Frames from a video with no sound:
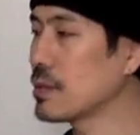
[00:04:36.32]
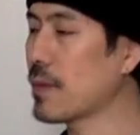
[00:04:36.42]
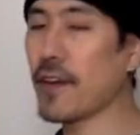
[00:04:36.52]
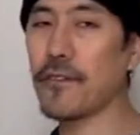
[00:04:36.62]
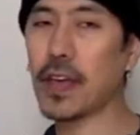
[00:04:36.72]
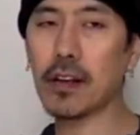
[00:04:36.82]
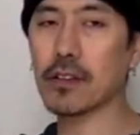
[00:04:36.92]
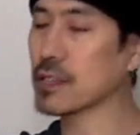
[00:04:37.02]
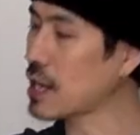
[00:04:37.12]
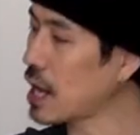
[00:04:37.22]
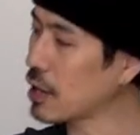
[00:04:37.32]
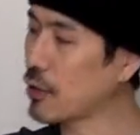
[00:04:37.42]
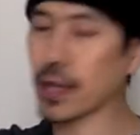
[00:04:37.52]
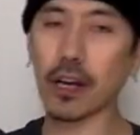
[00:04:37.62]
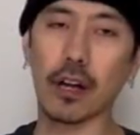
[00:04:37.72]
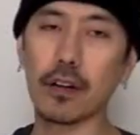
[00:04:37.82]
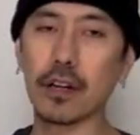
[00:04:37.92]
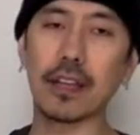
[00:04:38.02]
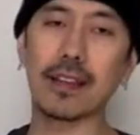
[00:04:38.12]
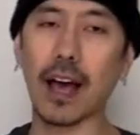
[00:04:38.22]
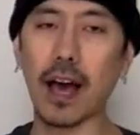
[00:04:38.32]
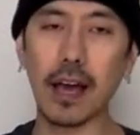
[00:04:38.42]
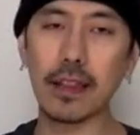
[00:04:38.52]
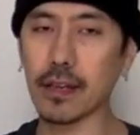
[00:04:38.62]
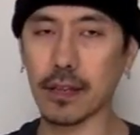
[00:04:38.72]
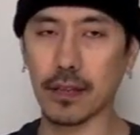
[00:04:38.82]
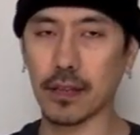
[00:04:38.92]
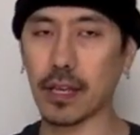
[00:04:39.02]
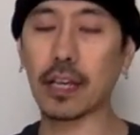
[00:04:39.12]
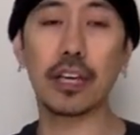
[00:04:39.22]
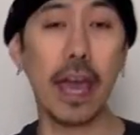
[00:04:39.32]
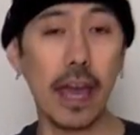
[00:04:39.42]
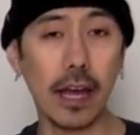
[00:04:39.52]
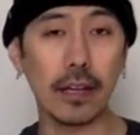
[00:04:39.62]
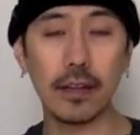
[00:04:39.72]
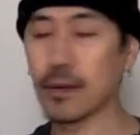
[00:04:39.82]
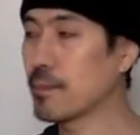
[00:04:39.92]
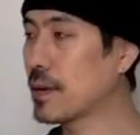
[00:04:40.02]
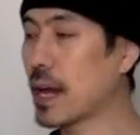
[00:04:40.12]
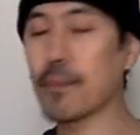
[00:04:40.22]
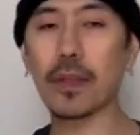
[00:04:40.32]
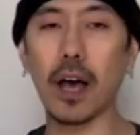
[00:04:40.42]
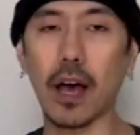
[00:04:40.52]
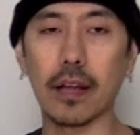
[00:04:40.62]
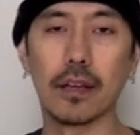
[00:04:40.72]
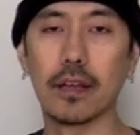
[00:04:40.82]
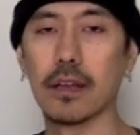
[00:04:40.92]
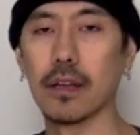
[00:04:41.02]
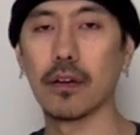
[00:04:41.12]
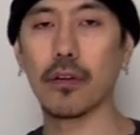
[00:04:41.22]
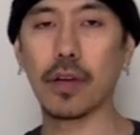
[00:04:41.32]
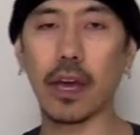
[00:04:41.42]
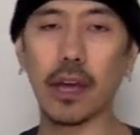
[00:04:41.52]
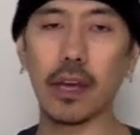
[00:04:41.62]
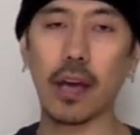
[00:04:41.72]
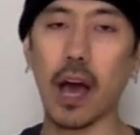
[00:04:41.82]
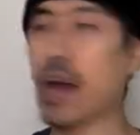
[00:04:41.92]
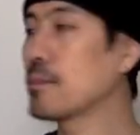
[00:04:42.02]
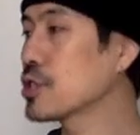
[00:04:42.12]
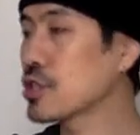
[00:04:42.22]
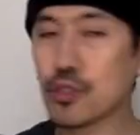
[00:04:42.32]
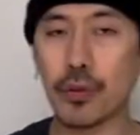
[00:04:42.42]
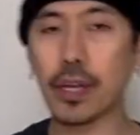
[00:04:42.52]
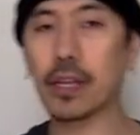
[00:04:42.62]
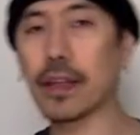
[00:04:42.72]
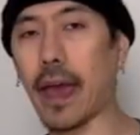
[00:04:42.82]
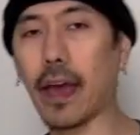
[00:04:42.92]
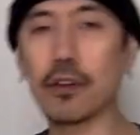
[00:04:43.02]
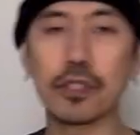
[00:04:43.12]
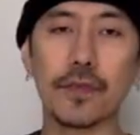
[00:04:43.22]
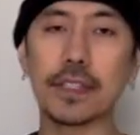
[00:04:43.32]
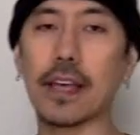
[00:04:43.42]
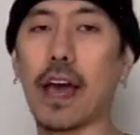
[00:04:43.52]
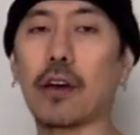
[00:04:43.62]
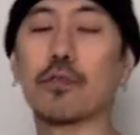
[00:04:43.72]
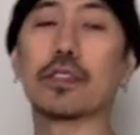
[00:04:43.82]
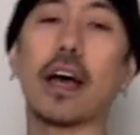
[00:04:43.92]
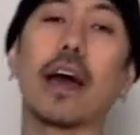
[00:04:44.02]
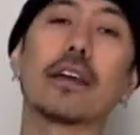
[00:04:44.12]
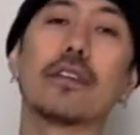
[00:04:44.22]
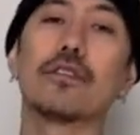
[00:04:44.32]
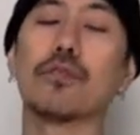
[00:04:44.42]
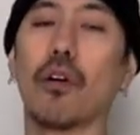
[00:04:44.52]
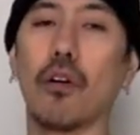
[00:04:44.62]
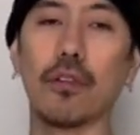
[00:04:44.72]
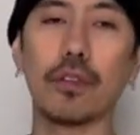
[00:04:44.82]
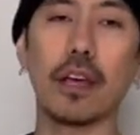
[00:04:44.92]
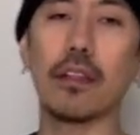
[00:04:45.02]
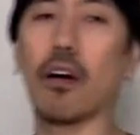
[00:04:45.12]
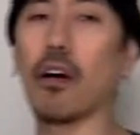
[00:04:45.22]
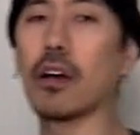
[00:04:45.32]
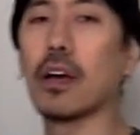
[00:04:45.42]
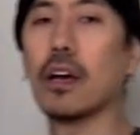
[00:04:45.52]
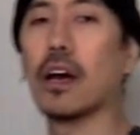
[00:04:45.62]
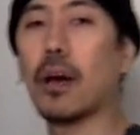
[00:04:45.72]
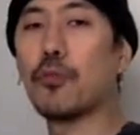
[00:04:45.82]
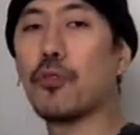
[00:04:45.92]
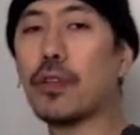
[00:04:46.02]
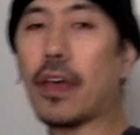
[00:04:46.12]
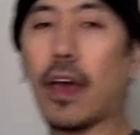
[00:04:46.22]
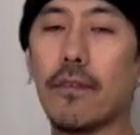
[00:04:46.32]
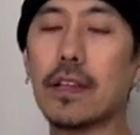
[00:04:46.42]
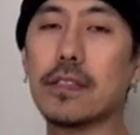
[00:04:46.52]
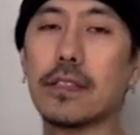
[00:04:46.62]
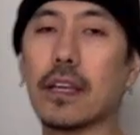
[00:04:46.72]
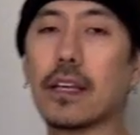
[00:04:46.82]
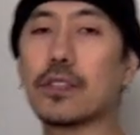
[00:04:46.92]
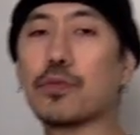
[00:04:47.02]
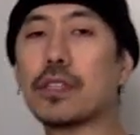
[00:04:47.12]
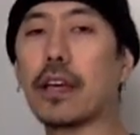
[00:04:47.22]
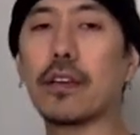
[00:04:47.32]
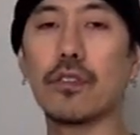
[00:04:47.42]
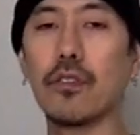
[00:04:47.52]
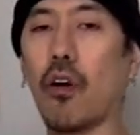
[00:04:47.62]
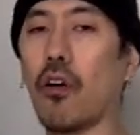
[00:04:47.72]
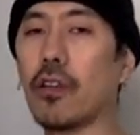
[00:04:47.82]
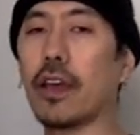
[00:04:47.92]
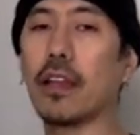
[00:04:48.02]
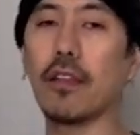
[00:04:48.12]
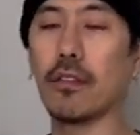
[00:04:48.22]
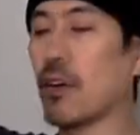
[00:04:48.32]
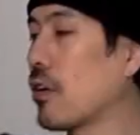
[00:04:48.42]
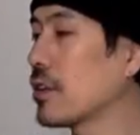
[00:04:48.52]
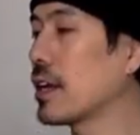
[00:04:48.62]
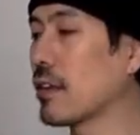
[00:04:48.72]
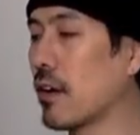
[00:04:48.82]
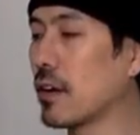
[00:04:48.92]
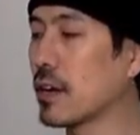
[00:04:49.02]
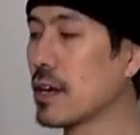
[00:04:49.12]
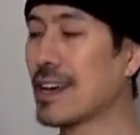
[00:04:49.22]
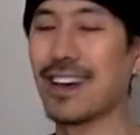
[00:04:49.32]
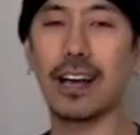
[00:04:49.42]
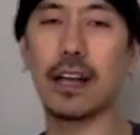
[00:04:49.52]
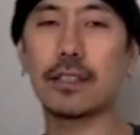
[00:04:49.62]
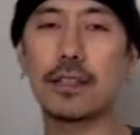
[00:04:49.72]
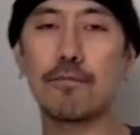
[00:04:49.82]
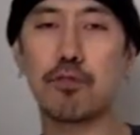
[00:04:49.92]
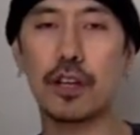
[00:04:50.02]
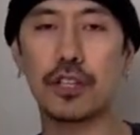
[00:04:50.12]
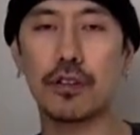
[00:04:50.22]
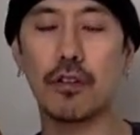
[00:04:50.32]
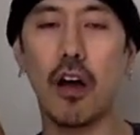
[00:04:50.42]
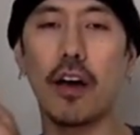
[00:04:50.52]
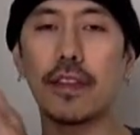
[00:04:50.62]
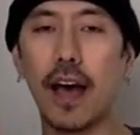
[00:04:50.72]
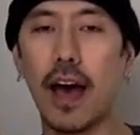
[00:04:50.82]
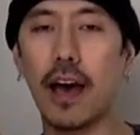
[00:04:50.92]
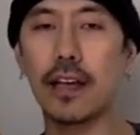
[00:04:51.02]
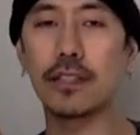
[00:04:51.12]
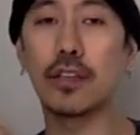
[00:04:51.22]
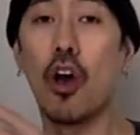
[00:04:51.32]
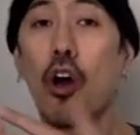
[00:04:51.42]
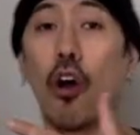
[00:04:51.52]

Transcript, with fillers: my fingers are not going underneath the eyelid. It can, but I'm not. Okay, I'm just doing the angles of attack, which I can do all day long I'm doing a heaven six, which I can do all day all day long, constant pressure on the eyes